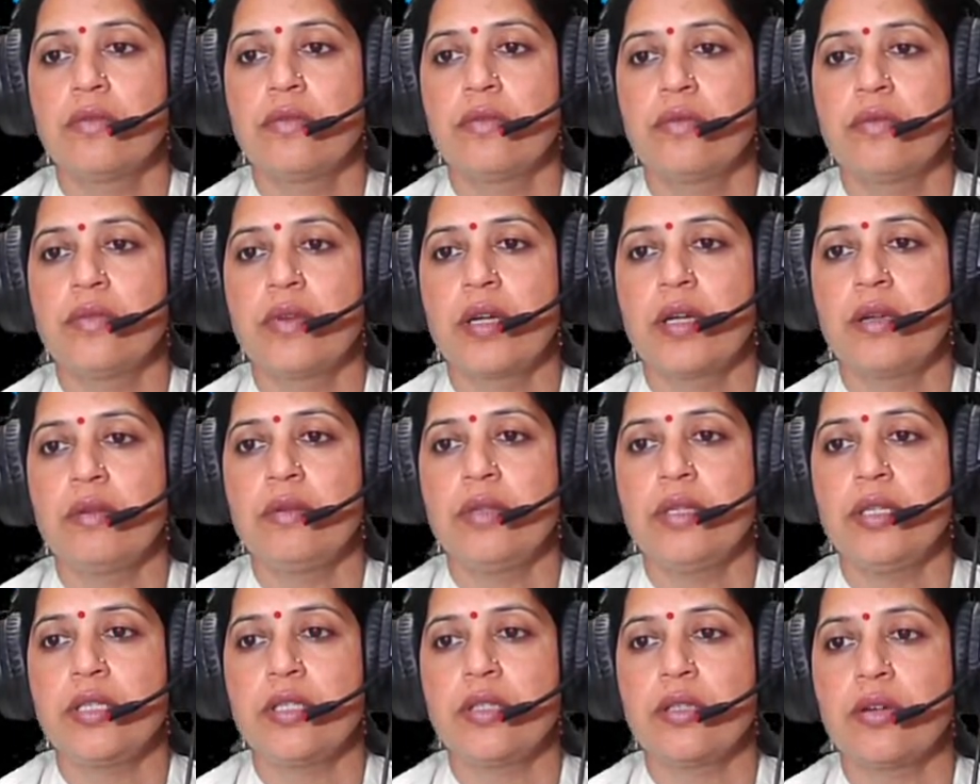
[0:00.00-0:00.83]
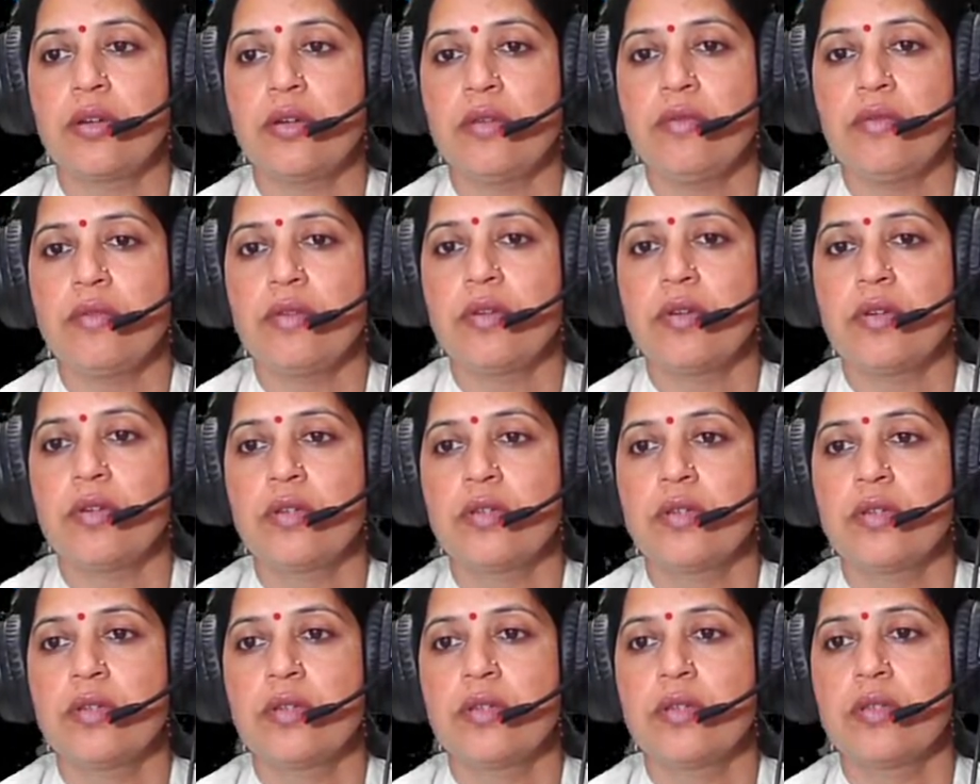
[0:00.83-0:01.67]
5 liter of
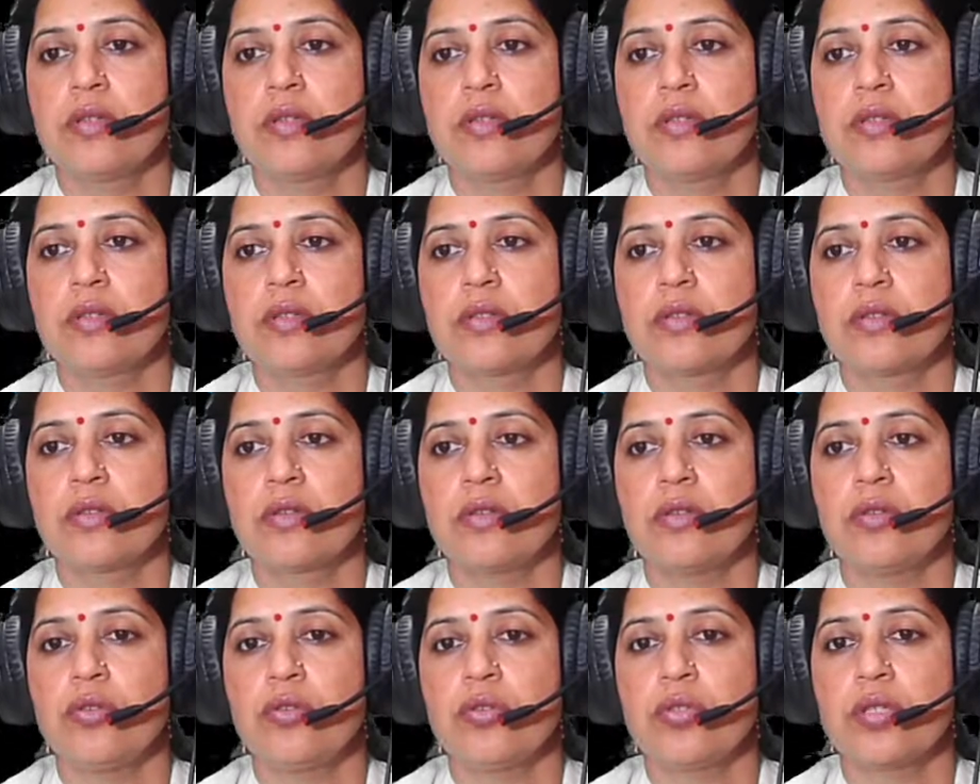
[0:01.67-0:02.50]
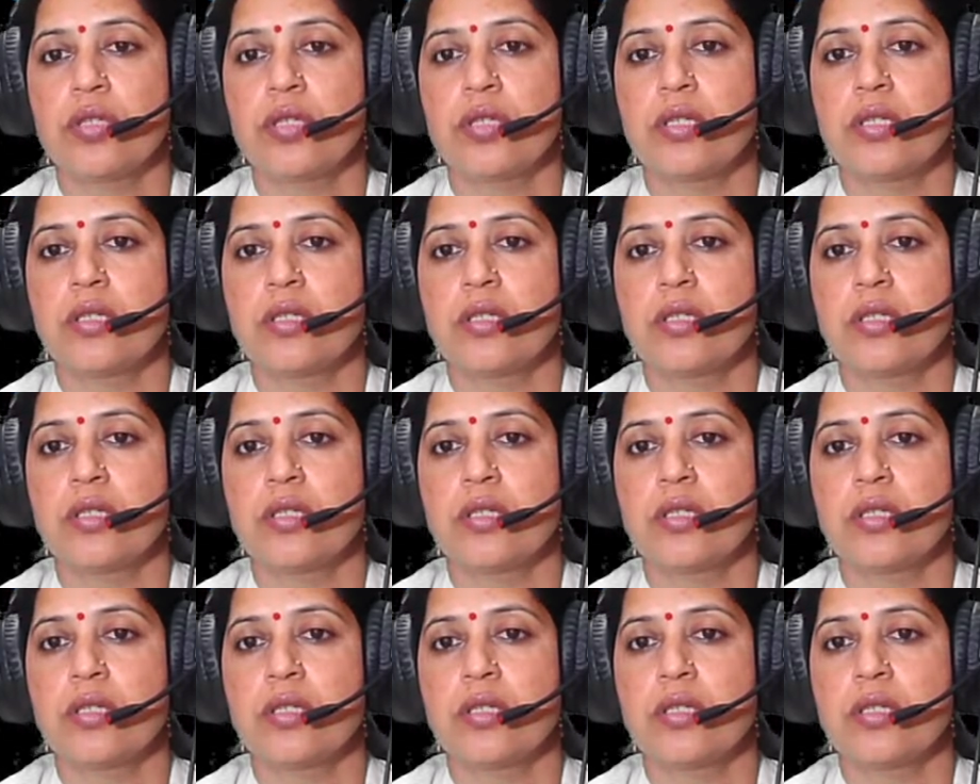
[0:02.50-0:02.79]
solution.